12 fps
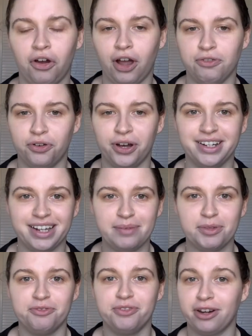I find
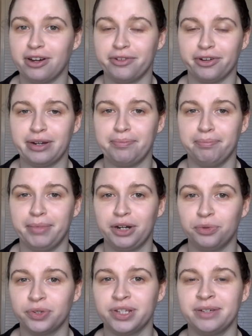Emma very, very
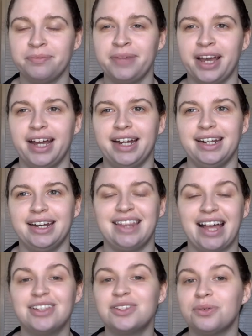meddlesome, and
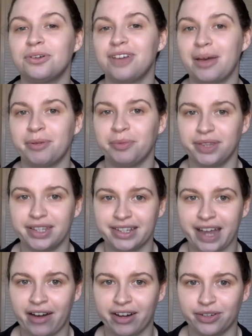that sort of happened with this
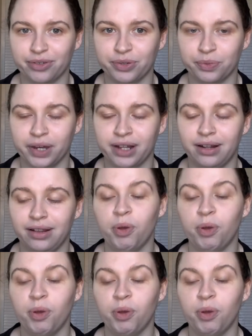character as well.